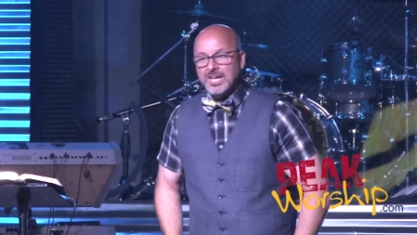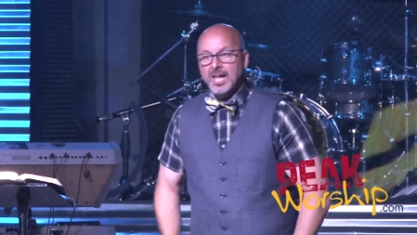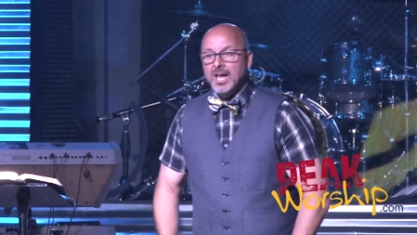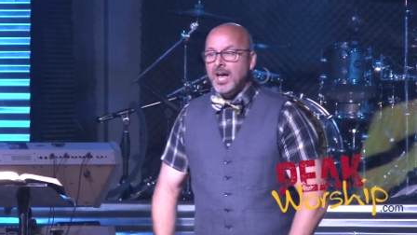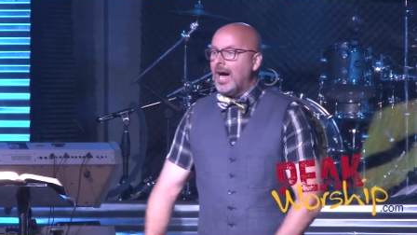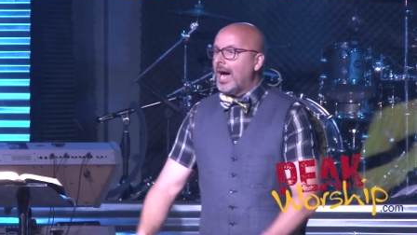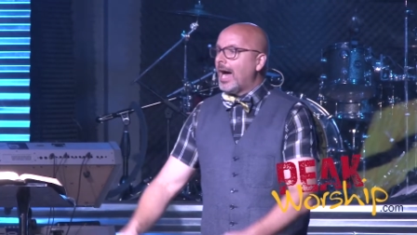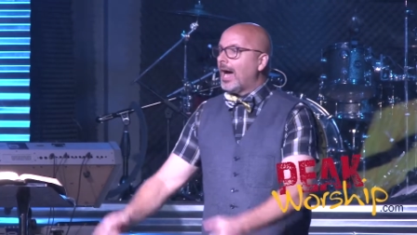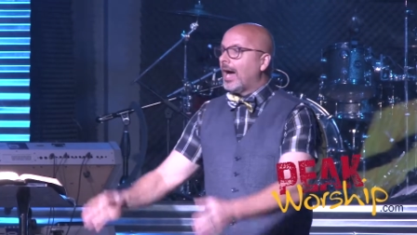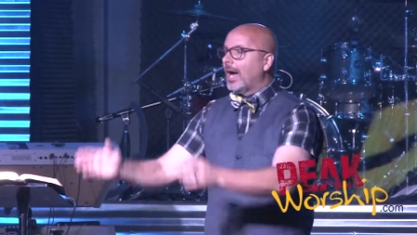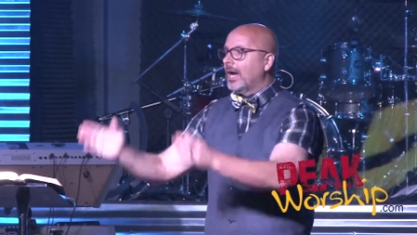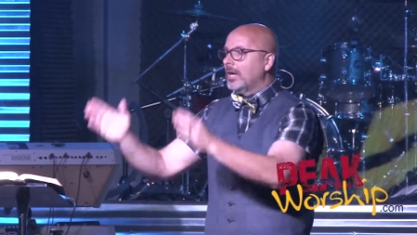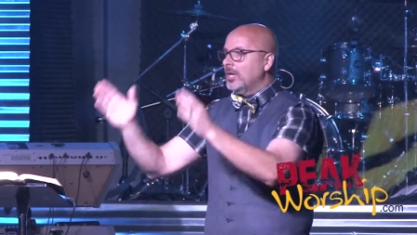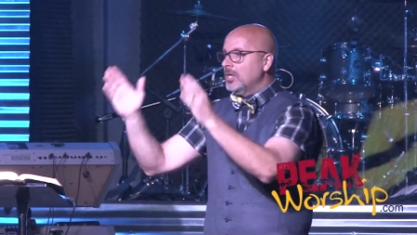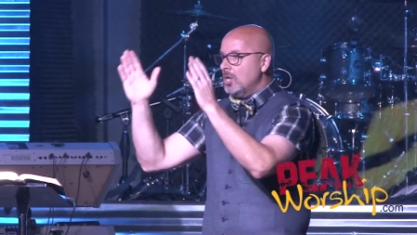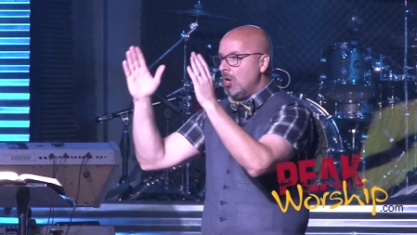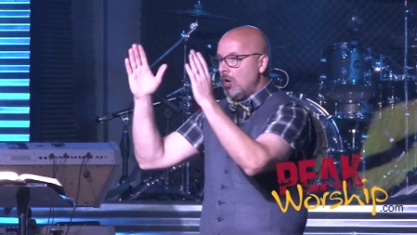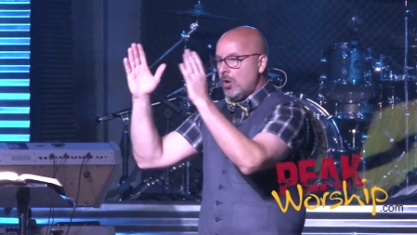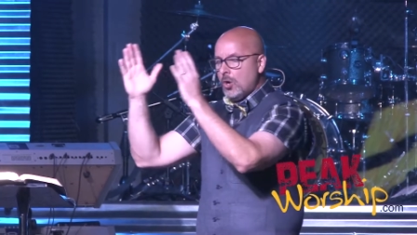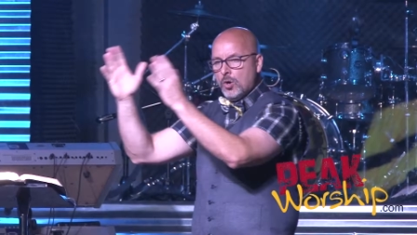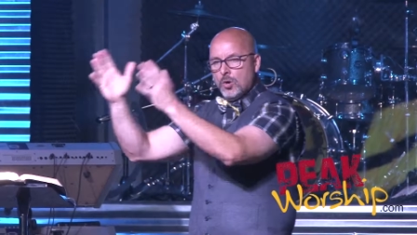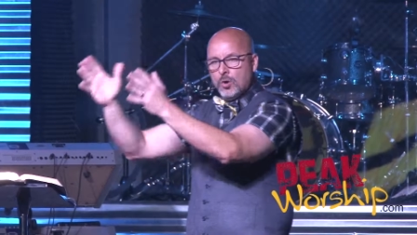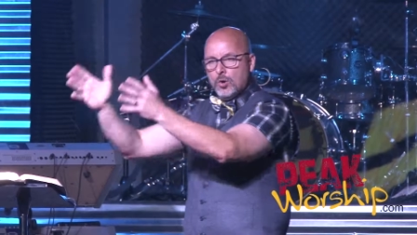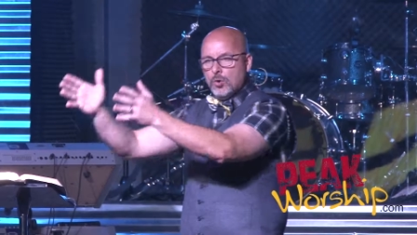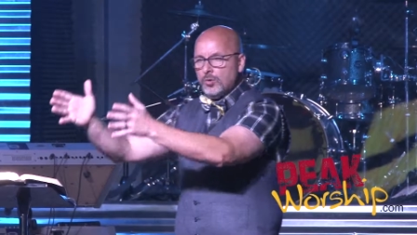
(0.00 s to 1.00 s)
I, I
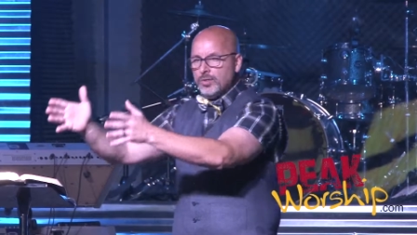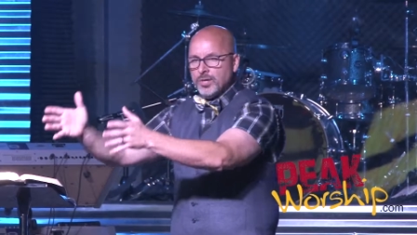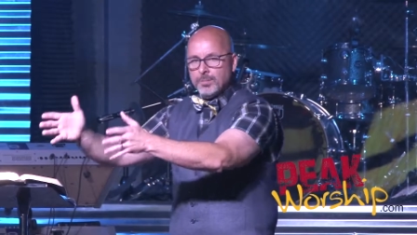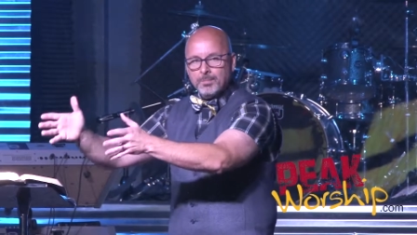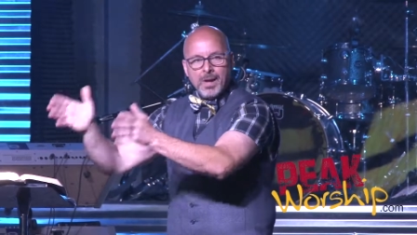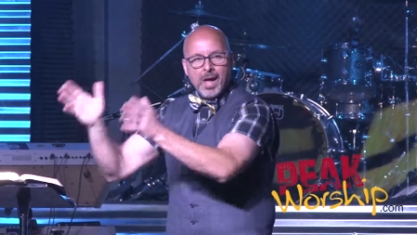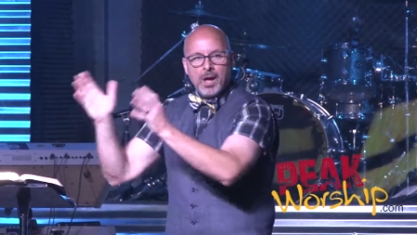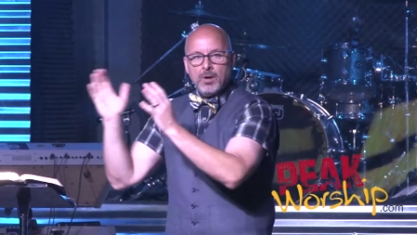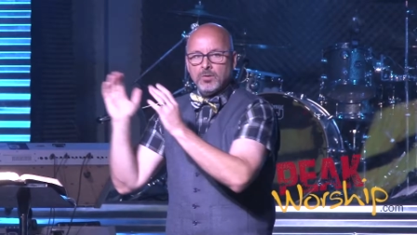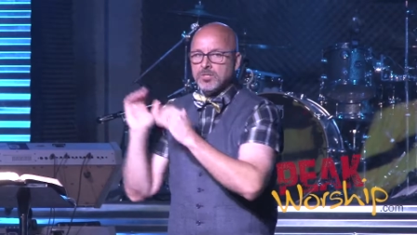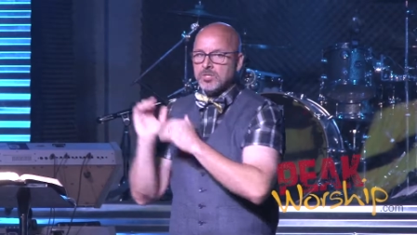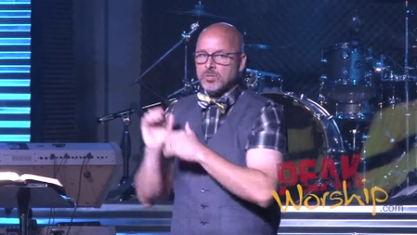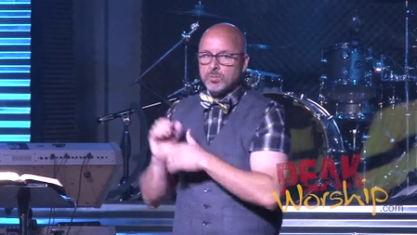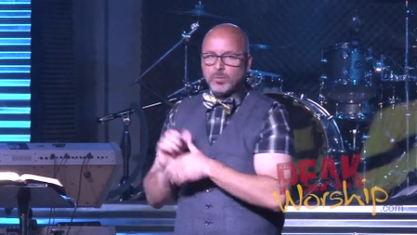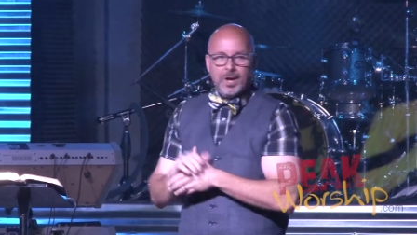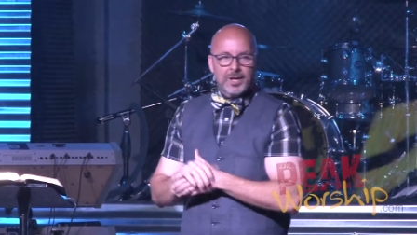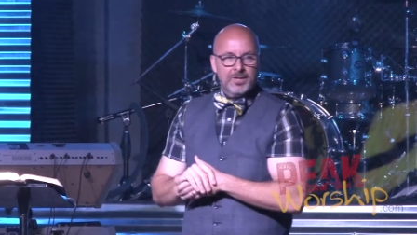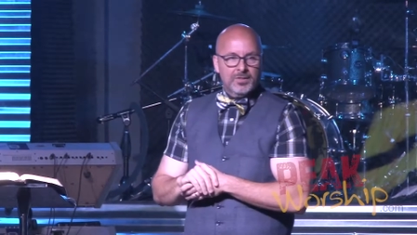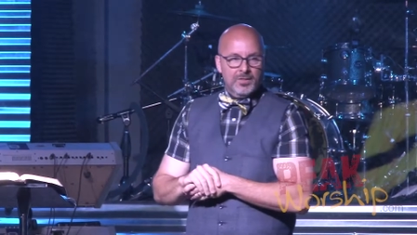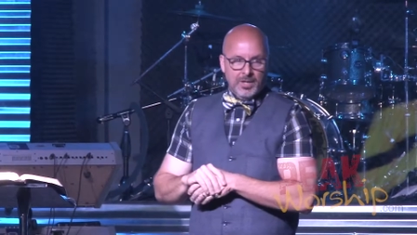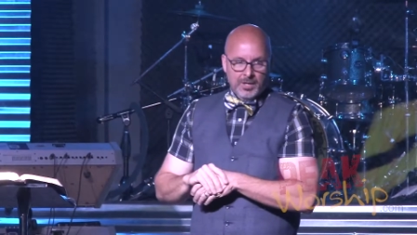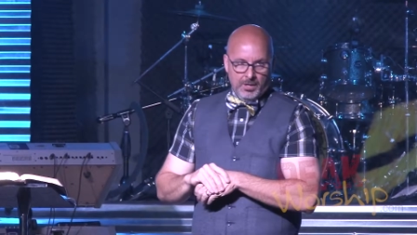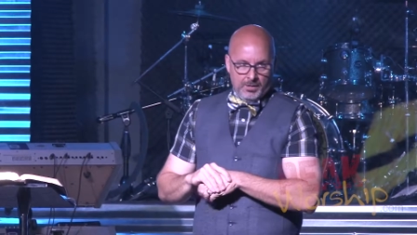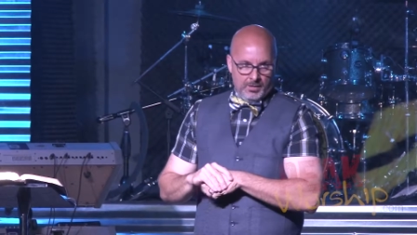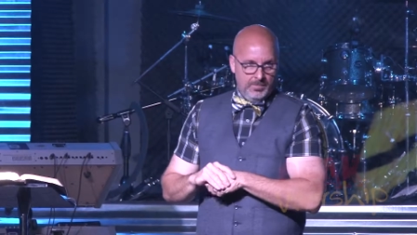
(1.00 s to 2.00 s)
know the mountain's
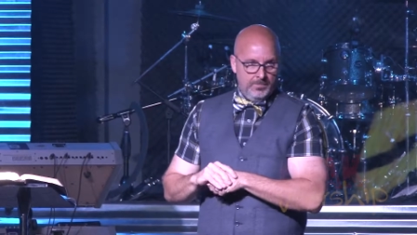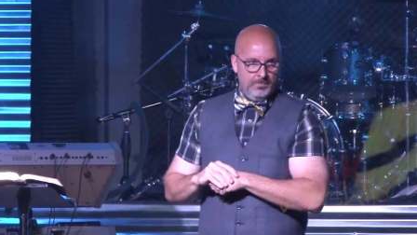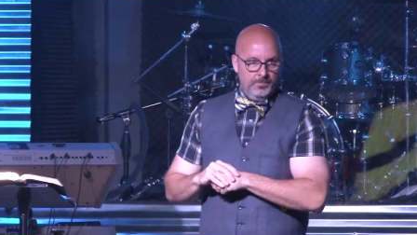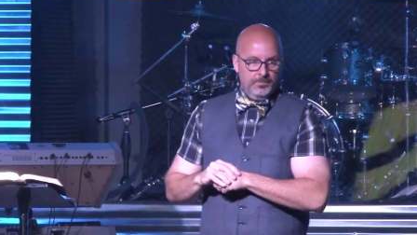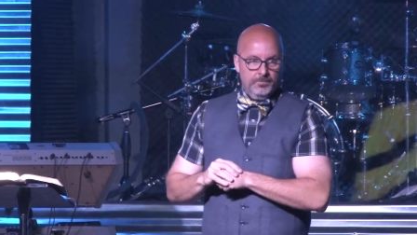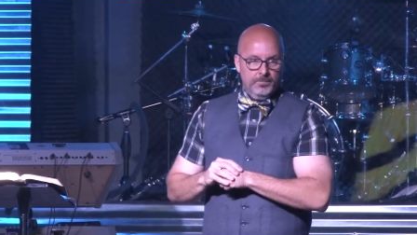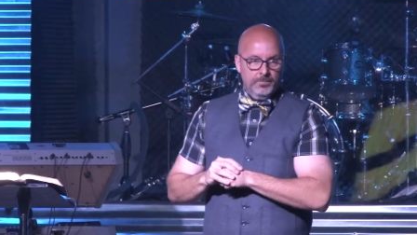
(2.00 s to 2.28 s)
right there.